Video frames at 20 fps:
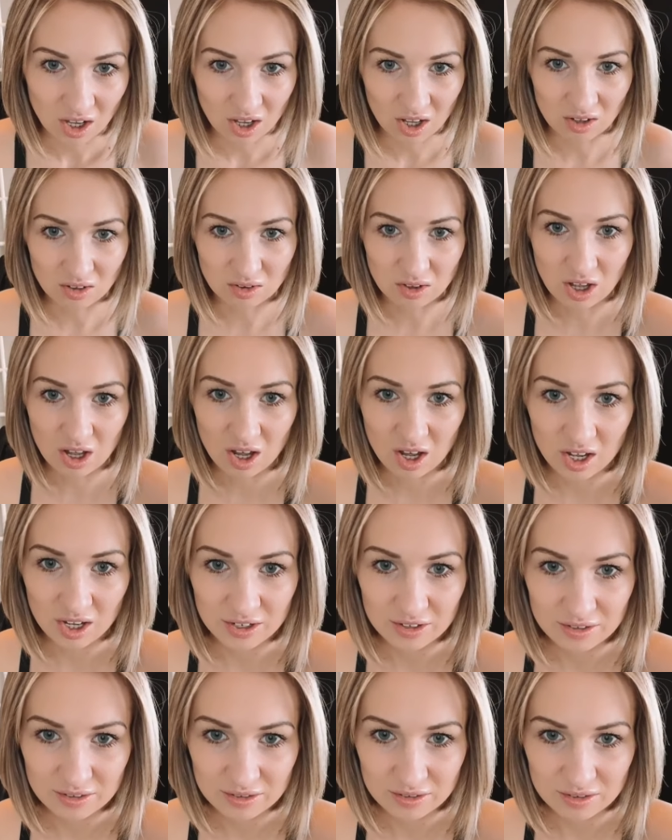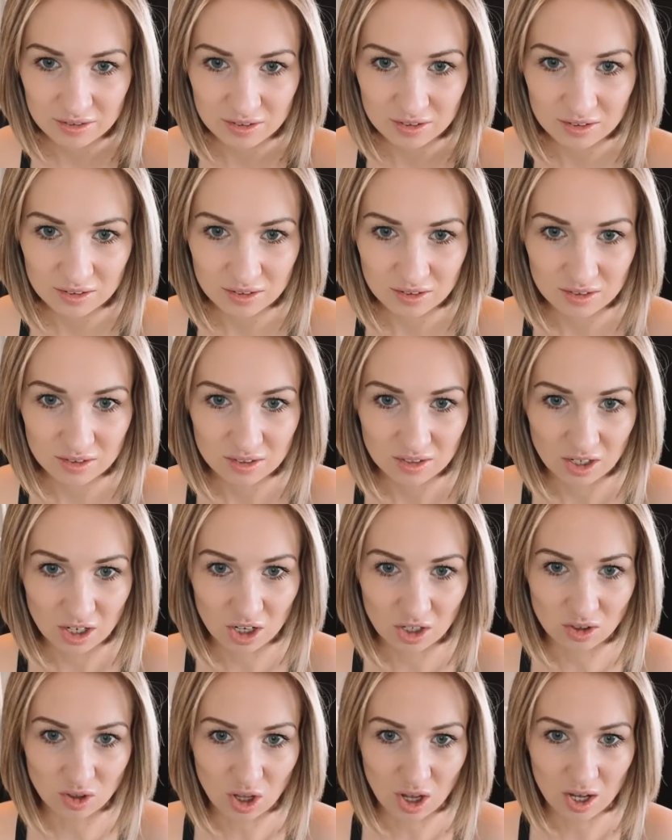Alonzo
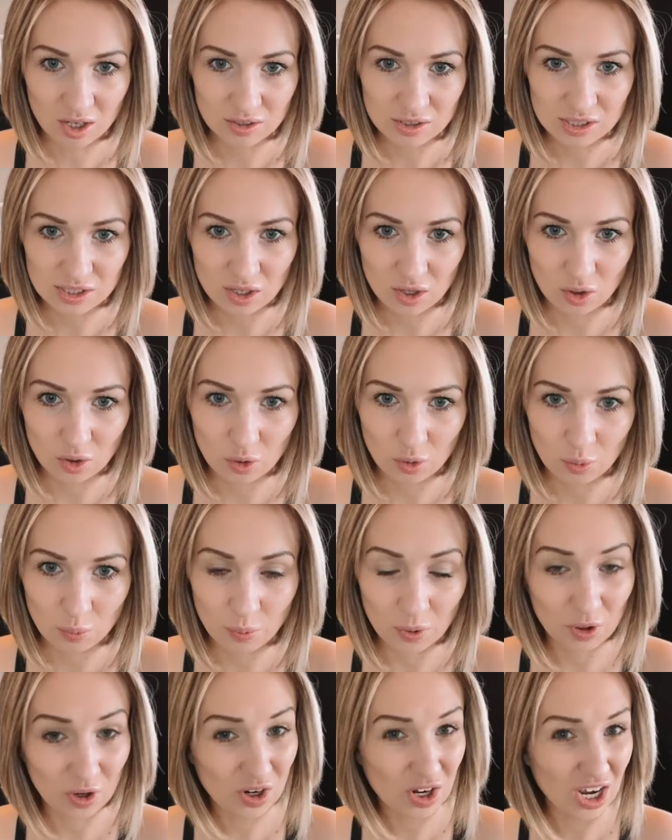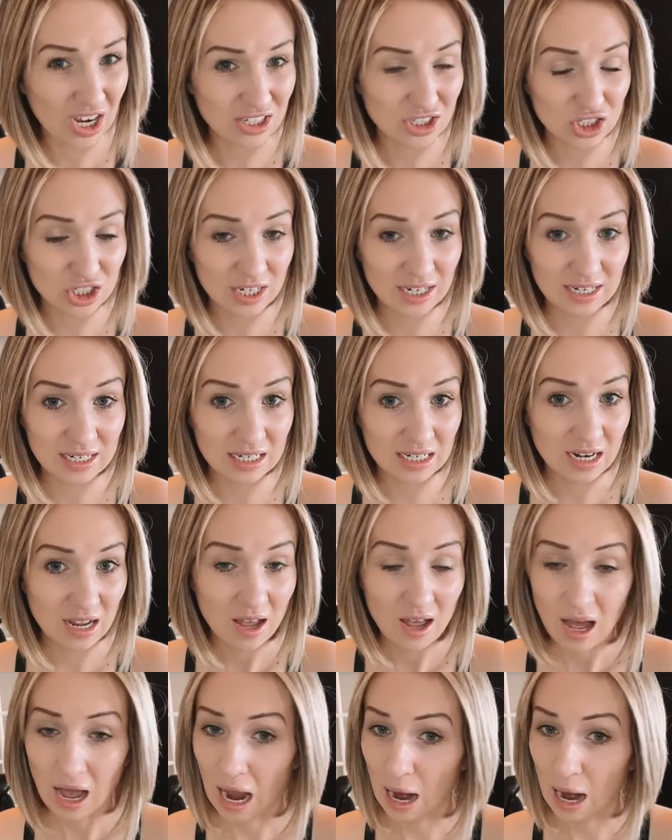Percussion.